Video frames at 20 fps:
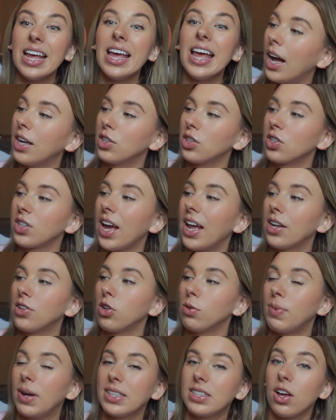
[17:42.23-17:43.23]
I just kind of
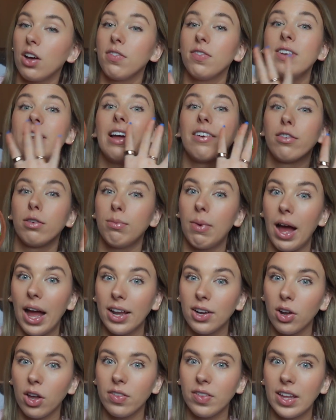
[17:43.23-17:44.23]
told myself never
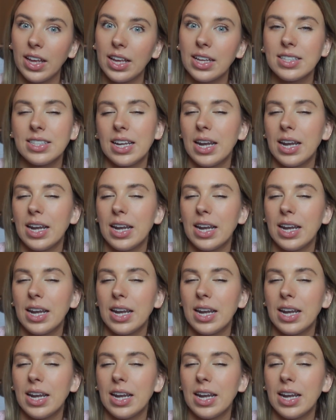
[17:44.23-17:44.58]
mind on these,